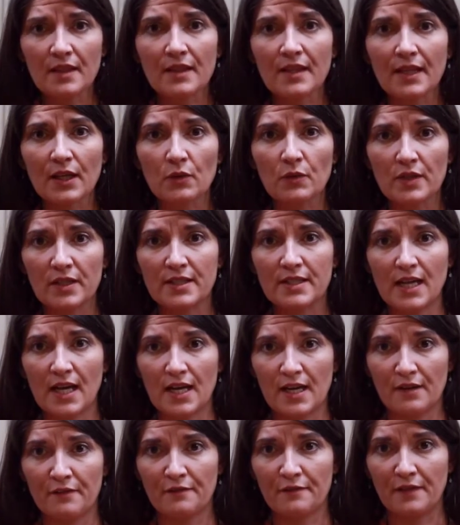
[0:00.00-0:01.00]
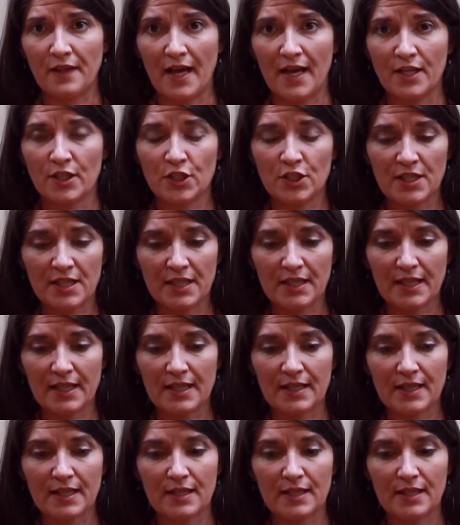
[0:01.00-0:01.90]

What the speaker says: liquids on a flat sheet like